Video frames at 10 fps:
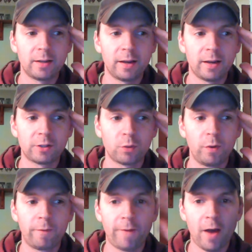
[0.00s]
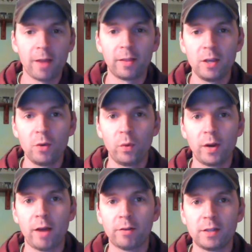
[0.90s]
so we finally went
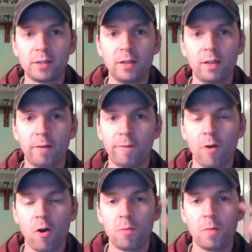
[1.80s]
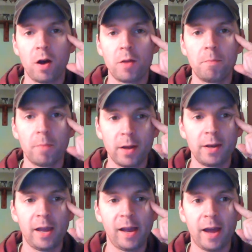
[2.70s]
out to see their farm on
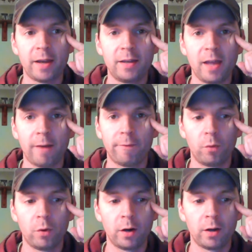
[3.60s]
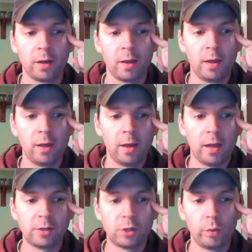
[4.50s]
Monday. I had a day off of work,
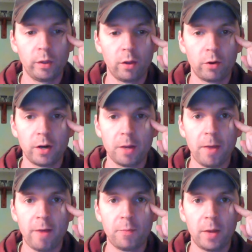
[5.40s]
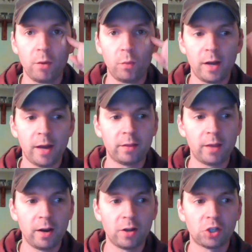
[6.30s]
and so we loaded up everybody and went out
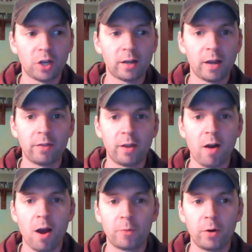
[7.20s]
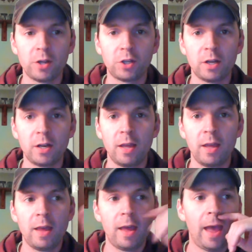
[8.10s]
there and checked out their operation.
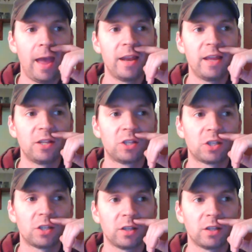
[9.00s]
And it's